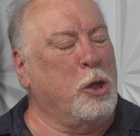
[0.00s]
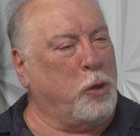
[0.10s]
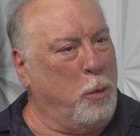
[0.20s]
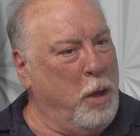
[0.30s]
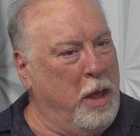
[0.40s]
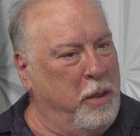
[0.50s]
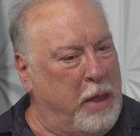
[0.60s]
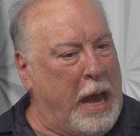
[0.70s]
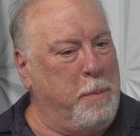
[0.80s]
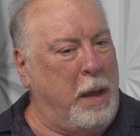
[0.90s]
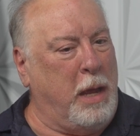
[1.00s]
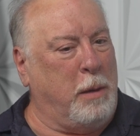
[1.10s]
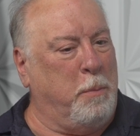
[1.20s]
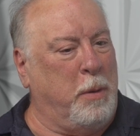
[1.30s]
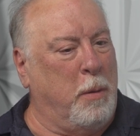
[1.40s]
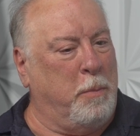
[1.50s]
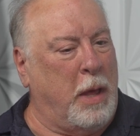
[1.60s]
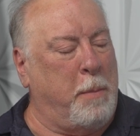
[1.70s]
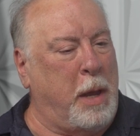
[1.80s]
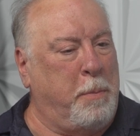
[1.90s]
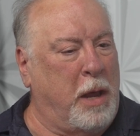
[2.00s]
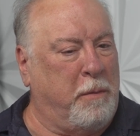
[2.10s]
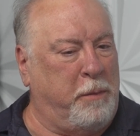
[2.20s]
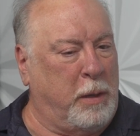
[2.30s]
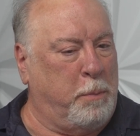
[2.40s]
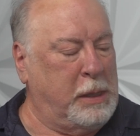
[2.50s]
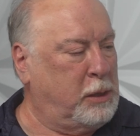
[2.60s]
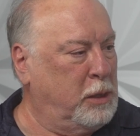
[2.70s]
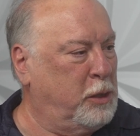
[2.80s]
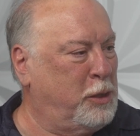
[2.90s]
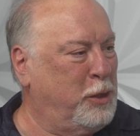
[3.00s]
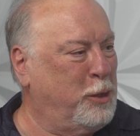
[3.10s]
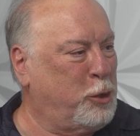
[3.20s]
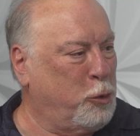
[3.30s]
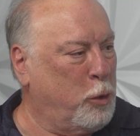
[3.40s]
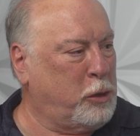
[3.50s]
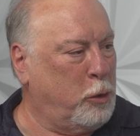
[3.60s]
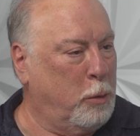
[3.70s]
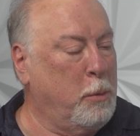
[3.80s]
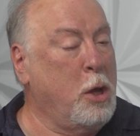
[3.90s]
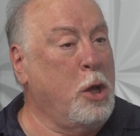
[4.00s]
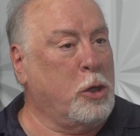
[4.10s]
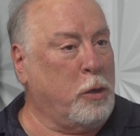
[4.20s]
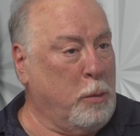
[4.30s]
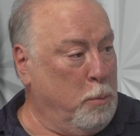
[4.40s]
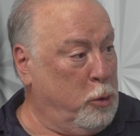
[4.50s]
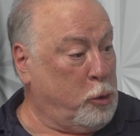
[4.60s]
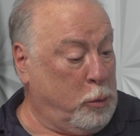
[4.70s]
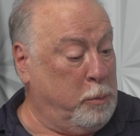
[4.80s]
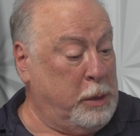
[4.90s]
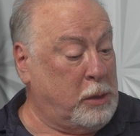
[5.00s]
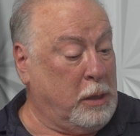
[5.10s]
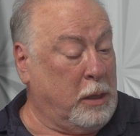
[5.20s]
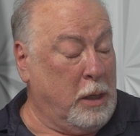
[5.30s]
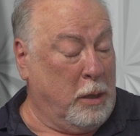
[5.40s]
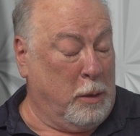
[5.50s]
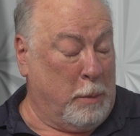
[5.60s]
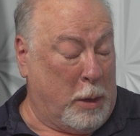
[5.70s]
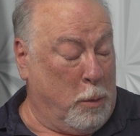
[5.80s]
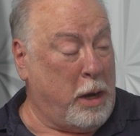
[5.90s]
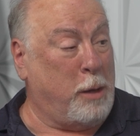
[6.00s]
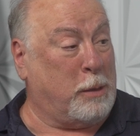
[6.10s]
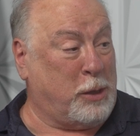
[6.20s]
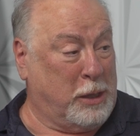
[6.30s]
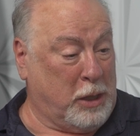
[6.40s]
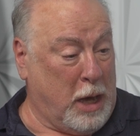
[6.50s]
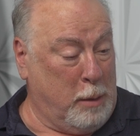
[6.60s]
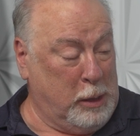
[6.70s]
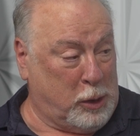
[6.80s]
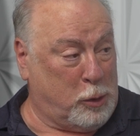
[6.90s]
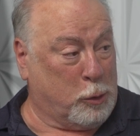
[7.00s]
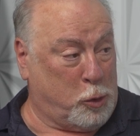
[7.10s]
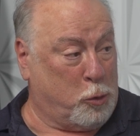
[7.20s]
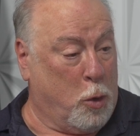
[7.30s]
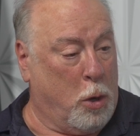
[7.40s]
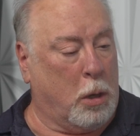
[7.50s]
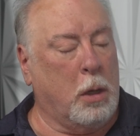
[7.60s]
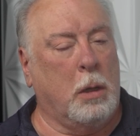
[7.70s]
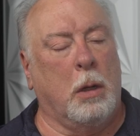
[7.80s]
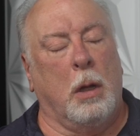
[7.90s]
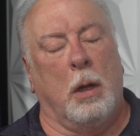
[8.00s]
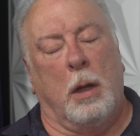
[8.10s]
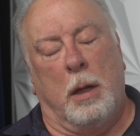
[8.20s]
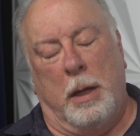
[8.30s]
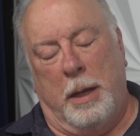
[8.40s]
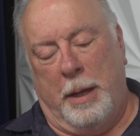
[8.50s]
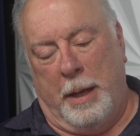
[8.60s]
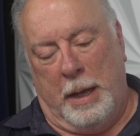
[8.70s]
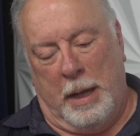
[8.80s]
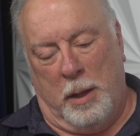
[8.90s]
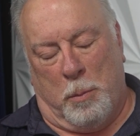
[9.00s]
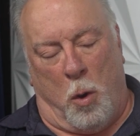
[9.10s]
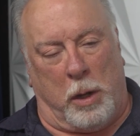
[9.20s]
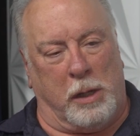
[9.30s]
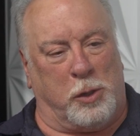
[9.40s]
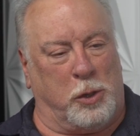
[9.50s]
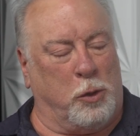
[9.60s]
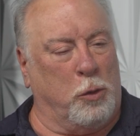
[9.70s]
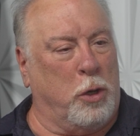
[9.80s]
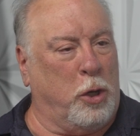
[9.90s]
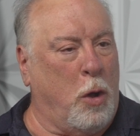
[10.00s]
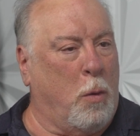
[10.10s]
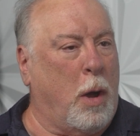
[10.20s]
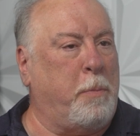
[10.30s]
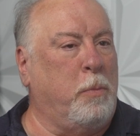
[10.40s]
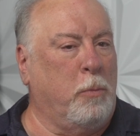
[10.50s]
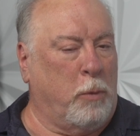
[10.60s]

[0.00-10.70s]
So that may benefit businesses in the short term. So no matter what anyone says, the economy is still strong. Mm-hmm. The markets are still going to go up.